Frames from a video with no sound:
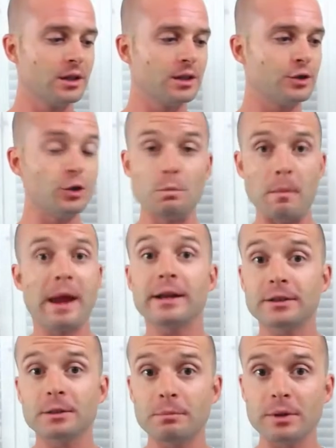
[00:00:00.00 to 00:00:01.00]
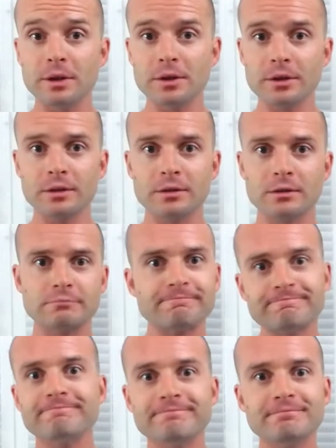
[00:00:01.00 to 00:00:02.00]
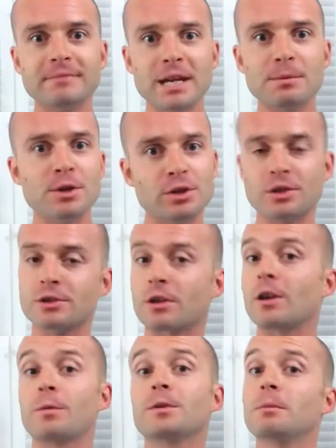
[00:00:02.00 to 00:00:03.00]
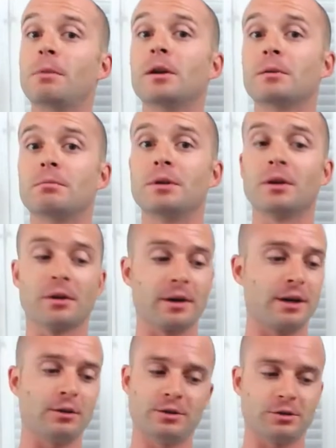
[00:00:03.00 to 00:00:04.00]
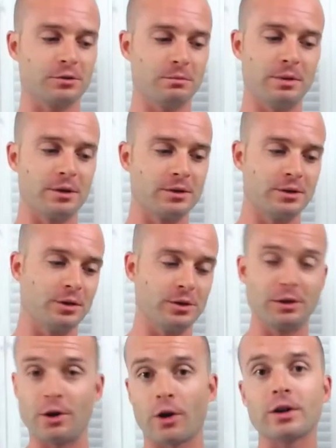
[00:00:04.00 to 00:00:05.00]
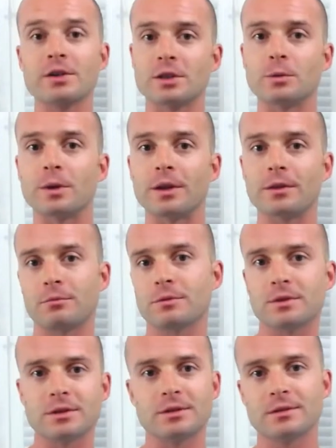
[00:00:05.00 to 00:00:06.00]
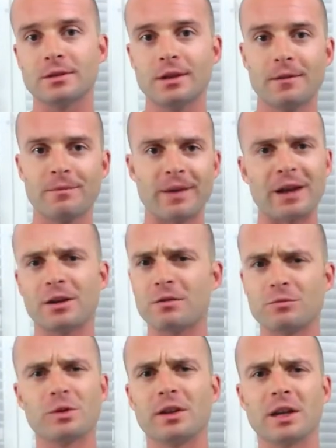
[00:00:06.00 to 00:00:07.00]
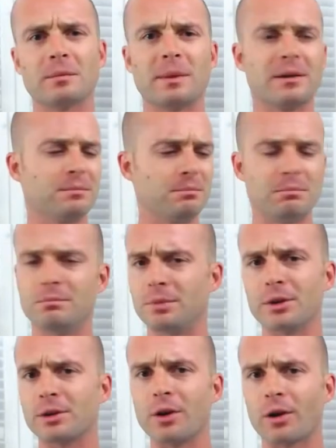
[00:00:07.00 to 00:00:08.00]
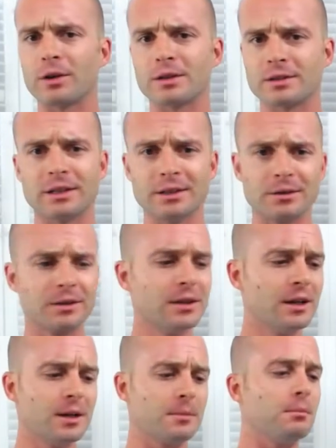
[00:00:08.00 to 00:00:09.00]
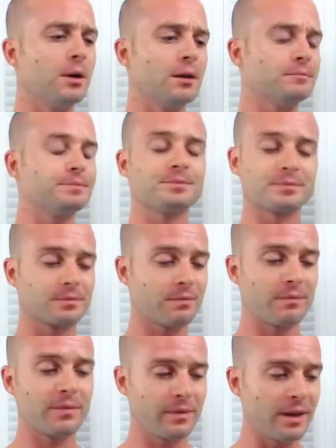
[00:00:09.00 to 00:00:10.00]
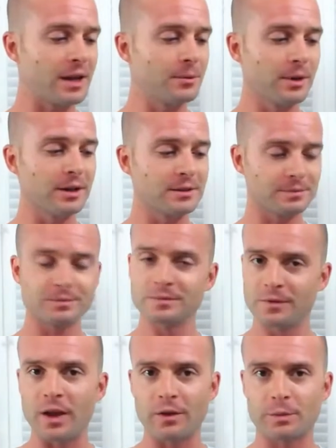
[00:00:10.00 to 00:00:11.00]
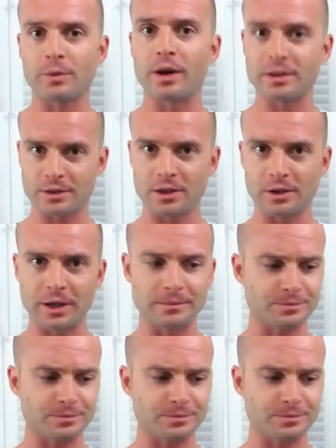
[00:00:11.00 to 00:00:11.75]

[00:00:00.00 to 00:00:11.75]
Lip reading: to make the beer, maybe you should start off with a better beer. I know certain beers, you garnish it with, which is, I don't even really like my beer garnished either. But anyways, value for price, all right.